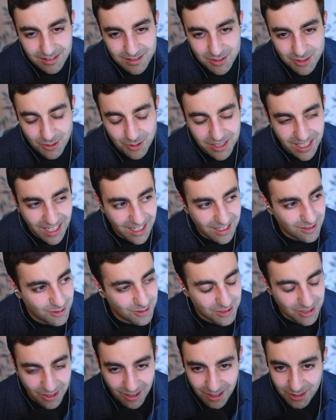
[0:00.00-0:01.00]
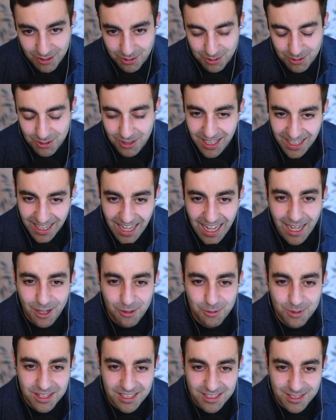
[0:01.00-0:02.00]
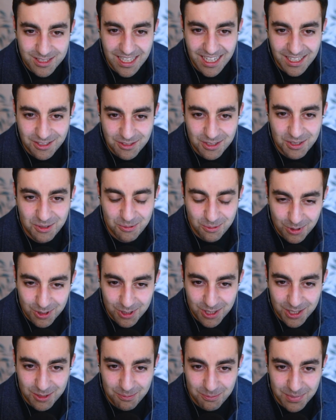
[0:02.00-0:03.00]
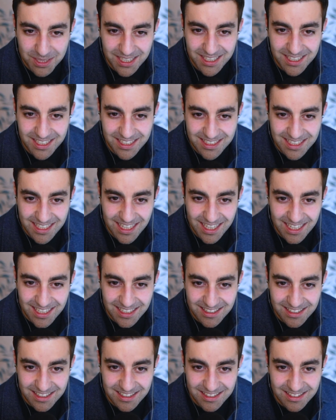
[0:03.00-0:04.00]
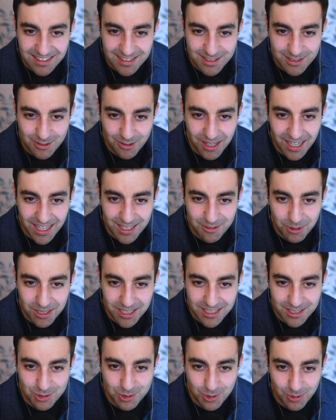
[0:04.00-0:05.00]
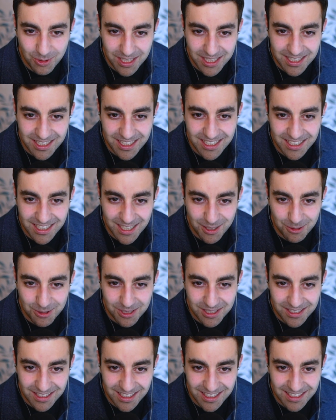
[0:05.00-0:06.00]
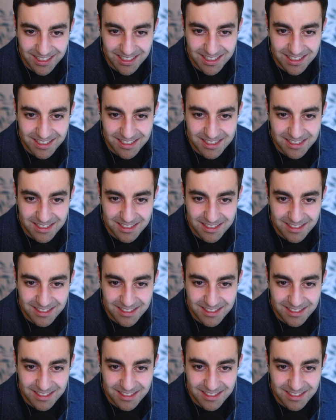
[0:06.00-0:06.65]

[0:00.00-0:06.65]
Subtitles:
So can you talk through like how would this actually work beginning to end? So I want to join a network like this.